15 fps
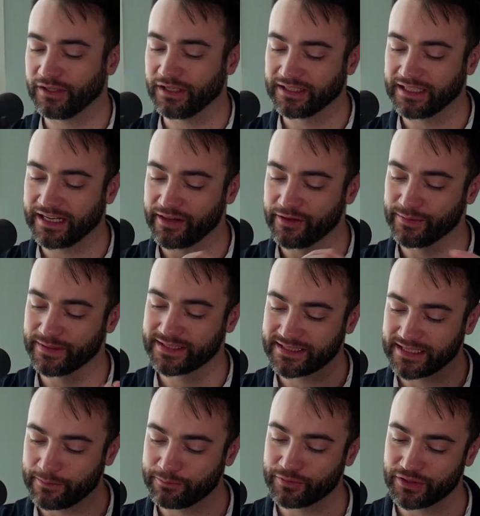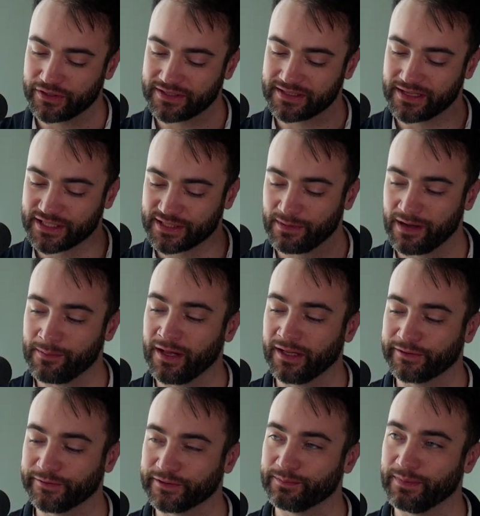hole, a lot of the receptors that small
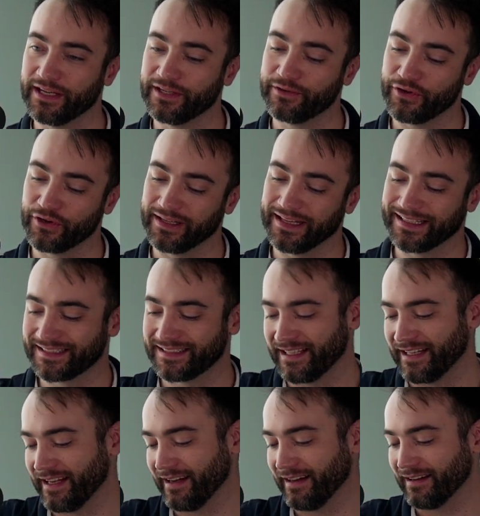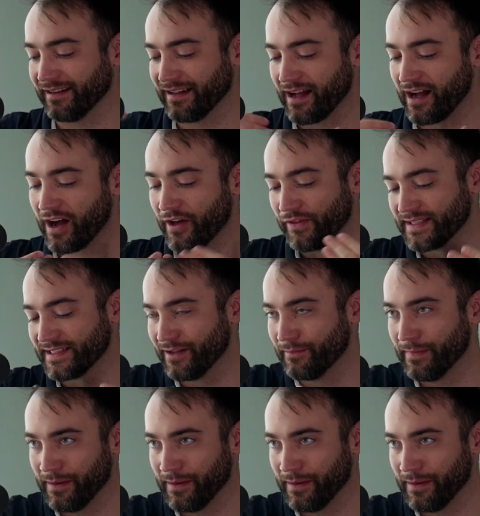molecules bind to, they're sitting on the cell